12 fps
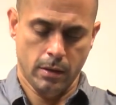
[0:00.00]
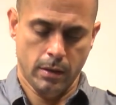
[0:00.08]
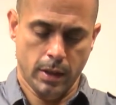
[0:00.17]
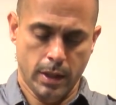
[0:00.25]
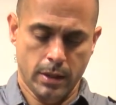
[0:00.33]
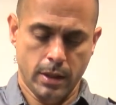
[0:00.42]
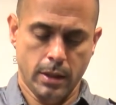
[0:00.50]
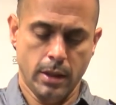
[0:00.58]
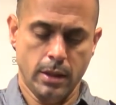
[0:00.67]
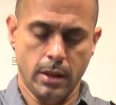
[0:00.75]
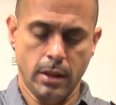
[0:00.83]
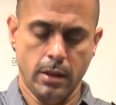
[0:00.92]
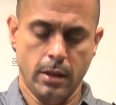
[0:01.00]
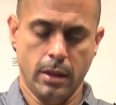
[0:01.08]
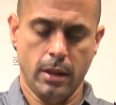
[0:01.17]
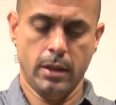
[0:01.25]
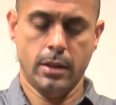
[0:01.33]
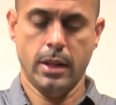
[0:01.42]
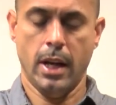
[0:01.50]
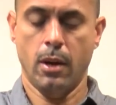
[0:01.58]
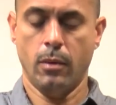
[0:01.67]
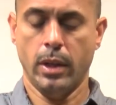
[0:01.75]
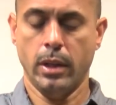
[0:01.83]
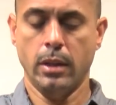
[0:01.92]
Nice and easy. It's
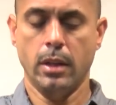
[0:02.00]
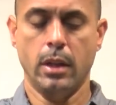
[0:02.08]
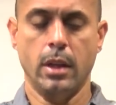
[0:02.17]
now in.